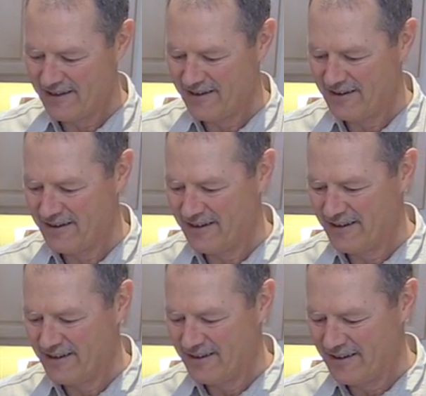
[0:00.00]

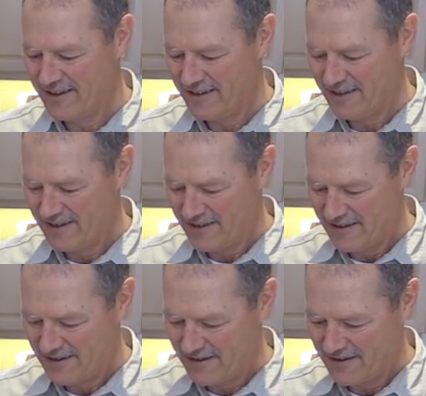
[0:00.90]

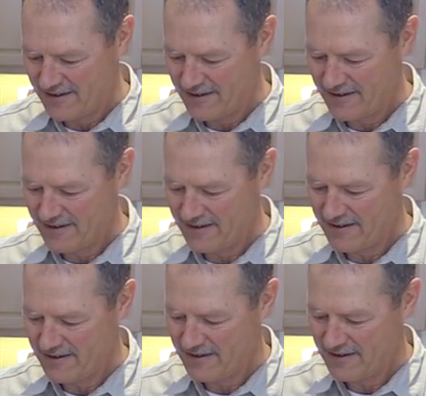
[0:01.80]

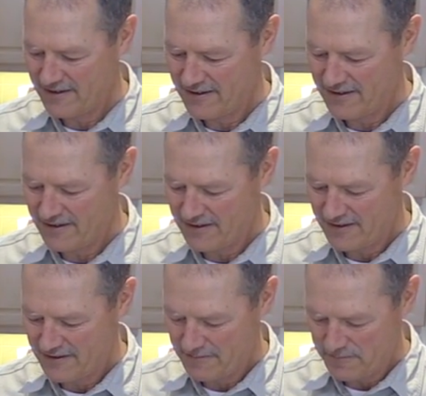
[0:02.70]

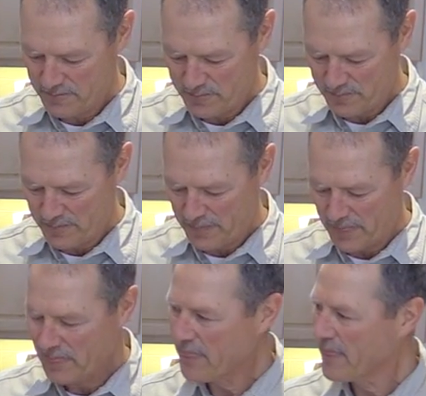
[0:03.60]

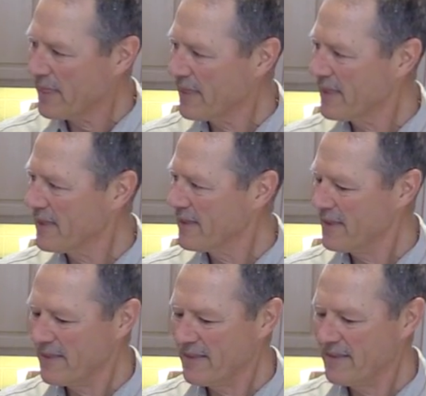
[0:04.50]

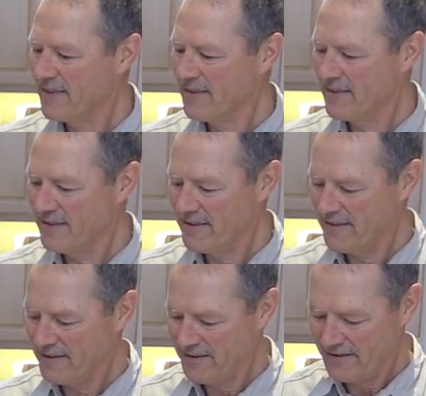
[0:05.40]

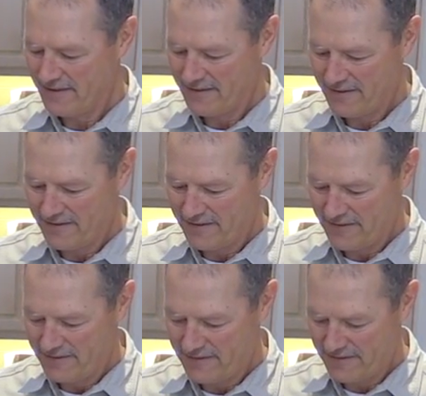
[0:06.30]

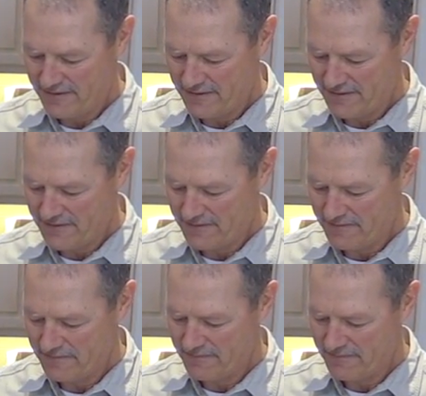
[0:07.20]
No words are spoken by the person on screen.